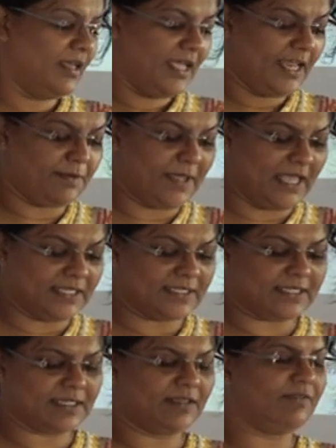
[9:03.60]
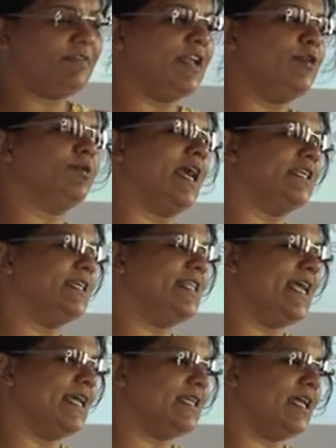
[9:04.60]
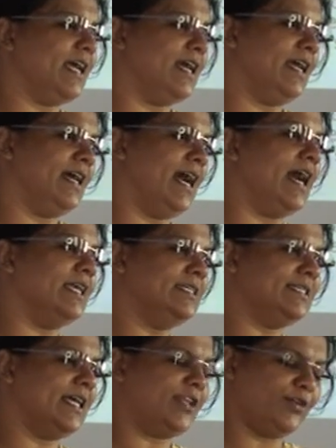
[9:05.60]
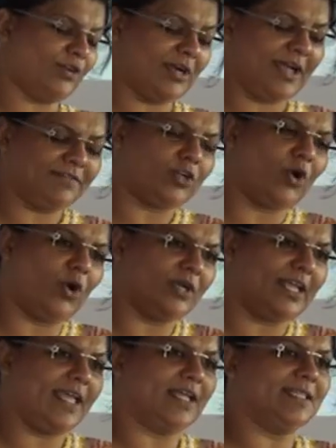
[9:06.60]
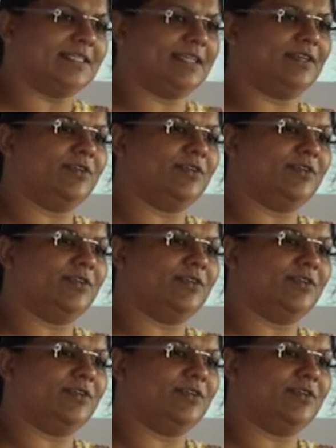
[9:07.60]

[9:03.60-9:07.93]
It means when you write in the answer, you don't have to quote Eagleton.